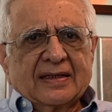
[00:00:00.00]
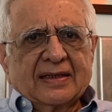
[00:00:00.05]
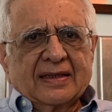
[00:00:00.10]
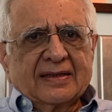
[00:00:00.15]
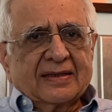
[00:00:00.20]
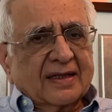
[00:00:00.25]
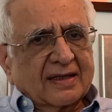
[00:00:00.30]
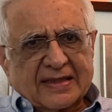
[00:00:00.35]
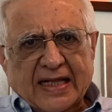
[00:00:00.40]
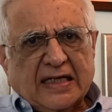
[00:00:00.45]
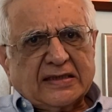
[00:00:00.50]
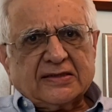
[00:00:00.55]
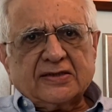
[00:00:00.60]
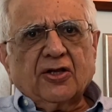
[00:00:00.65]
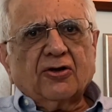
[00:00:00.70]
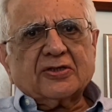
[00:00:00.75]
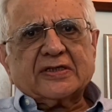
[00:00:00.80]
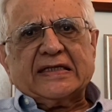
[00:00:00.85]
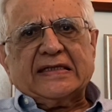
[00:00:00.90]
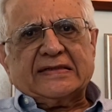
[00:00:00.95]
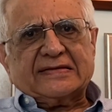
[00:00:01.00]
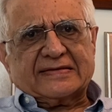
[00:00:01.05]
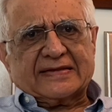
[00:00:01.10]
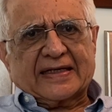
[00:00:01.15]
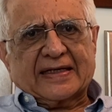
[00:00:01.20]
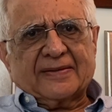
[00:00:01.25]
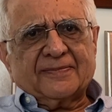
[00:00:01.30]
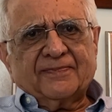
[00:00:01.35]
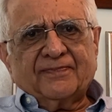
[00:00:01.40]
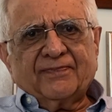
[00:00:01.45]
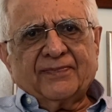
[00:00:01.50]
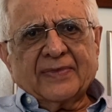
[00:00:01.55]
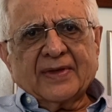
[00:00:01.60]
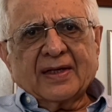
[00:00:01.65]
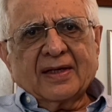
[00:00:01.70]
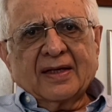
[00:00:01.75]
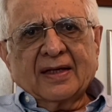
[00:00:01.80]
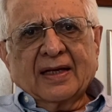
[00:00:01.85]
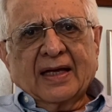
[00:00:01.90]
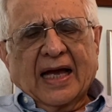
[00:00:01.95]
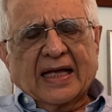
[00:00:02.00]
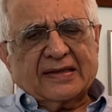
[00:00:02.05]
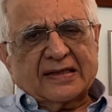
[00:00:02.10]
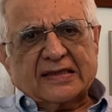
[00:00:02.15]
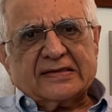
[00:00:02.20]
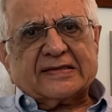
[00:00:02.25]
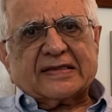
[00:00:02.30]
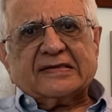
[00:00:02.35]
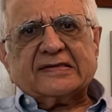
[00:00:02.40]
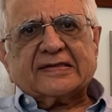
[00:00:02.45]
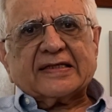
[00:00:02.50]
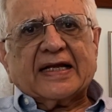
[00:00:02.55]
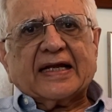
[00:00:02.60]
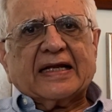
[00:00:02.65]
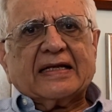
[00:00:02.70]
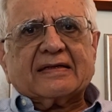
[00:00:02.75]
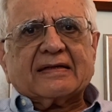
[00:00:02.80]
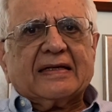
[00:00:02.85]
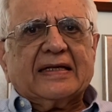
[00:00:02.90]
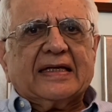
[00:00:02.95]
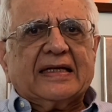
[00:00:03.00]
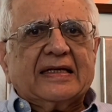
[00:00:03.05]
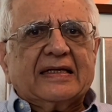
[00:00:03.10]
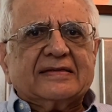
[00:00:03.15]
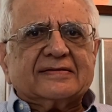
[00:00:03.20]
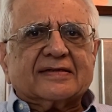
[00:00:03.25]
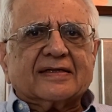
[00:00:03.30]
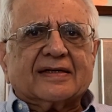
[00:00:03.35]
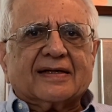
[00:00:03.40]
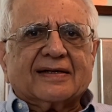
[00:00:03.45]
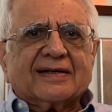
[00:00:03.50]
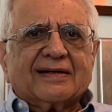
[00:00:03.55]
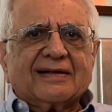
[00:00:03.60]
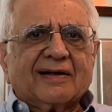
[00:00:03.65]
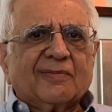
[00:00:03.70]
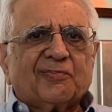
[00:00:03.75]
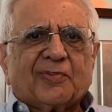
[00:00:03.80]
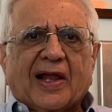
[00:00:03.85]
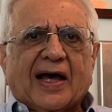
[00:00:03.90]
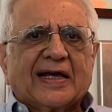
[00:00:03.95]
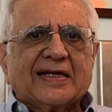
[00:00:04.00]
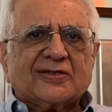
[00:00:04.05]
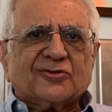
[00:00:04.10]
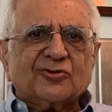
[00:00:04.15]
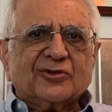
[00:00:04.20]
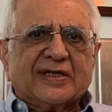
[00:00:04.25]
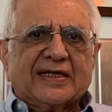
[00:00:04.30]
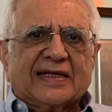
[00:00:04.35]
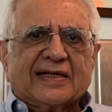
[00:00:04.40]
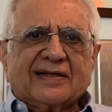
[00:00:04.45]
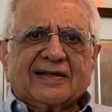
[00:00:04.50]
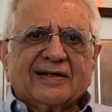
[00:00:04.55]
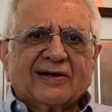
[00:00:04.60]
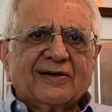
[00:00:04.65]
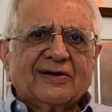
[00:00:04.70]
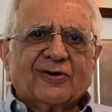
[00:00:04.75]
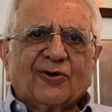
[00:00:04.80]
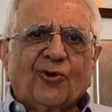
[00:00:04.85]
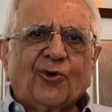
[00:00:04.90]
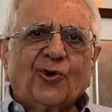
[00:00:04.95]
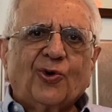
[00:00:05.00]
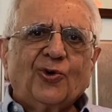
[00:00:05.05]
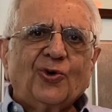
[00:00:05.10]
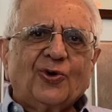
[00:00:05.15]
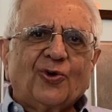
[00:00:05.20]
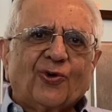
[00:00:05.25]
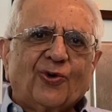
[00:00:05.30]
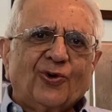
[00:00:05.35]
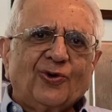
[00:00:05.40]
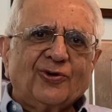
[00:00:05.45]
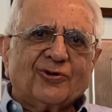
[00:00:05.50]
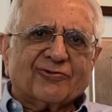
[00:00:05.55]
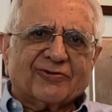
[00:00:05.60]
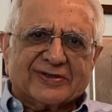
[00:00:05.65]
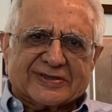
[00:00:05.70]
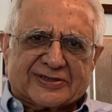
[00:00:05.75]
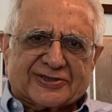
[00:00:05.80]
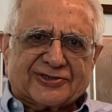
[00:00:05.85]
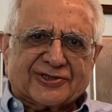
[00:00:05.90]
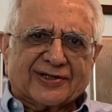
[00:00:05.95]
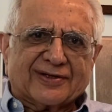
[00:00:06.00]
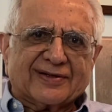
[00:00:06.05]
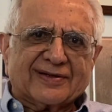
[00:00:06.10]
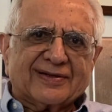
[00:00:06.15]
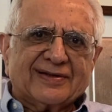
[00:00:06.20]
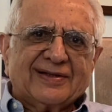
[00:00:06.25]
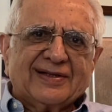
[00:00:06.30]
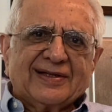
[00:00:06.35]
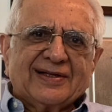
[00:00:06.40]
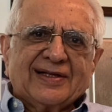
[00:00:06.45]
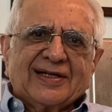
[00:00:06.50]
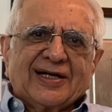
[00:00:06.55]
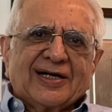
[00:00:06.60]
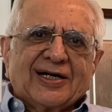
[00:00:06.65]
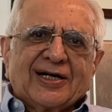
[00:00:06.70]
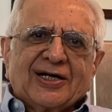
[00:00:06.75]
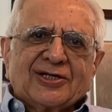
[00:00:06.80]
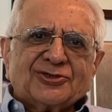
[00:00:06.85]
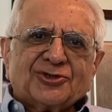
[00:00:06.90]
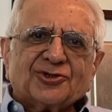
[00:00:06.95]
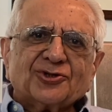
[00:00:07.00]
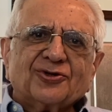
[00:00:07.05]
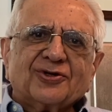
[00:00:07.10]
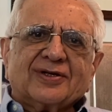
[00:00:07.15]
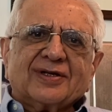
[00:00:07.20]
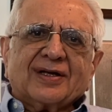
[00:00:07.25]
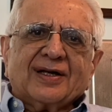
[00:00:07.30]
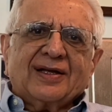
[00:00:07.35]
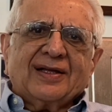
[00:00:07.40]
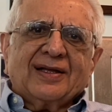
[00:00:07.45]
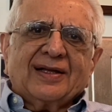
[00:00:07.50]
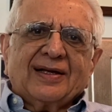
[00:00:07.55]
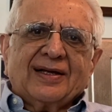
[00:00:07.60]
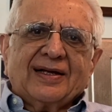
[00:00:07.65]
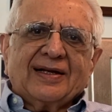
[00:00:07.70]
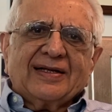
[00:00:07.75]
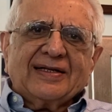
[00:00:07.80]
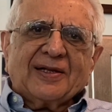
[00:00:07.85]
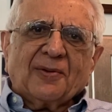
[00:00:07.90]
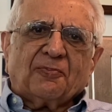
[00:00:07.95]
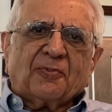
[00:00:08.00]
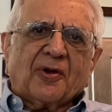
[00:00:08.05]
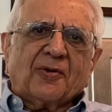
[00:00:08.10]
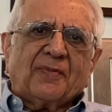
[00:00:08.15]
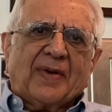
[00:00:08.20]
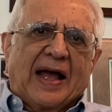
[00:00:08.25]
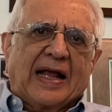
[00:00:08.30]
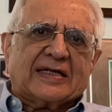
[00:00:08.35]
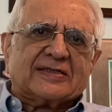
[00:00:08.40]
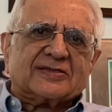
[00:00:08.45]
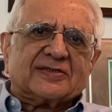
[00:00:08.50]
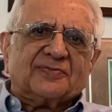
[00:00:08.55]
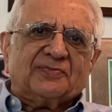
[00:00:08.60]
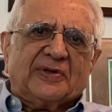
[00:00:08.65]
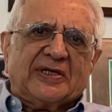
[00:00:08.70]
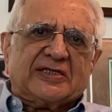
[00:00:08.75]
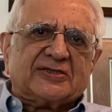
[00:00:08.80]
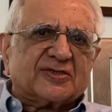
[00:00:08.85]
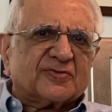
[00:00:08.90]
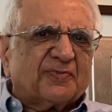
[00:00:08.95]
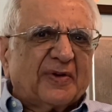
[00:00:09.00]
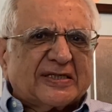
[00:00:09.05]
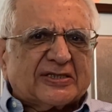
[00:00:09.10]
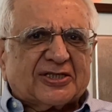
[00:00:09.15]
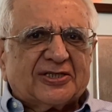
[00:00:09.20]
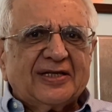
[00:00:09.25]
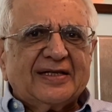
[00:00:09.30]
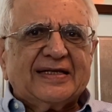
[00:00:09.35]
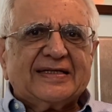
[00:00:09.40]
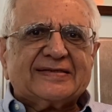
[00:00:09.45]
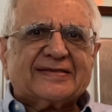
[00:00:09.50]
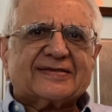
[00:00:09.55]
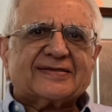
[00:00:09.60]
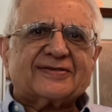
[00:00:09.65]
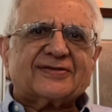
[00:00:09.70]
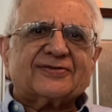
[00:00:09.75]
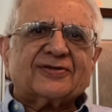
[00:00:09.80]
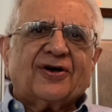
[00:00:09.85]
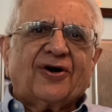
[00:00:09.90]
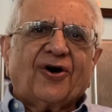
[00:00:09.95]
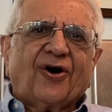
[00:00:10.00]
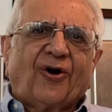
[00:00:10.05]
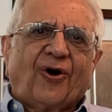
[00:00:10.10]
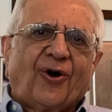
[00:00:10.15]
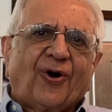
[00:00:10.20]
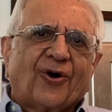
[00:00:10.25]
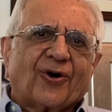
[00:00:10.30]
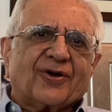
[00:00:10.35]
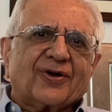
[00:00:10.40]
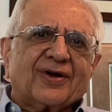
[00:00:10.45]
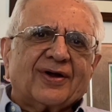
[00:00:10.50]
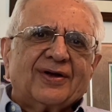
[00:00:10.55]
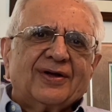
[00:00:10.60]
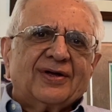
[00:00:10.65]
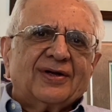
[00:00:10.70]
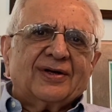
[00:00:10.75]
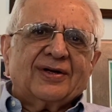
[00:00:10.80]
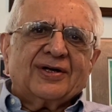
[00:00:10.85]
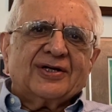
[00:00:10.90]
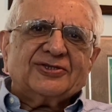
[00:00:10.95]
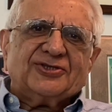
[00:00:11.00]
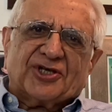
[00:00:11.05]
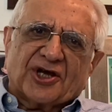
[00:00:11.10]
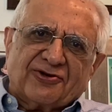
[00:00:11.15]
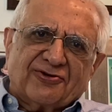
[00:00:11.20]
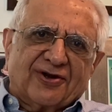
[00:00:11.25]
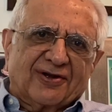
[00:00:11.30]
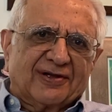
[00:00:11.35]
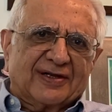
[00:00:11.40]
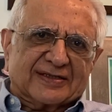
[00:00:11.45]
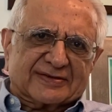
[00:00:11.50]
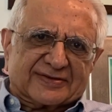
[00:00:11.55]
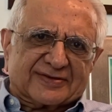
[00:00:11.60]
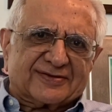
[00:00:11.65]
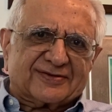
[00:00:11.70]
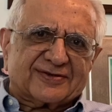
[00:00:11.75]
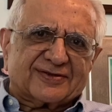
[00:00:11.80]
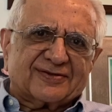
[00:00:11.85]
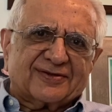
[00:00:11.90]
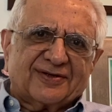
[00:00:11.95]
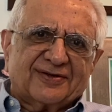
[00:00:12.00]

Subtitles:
Now that's not easy. And this incidentally is a reply to the old question, should diplomats be specialists or generalists?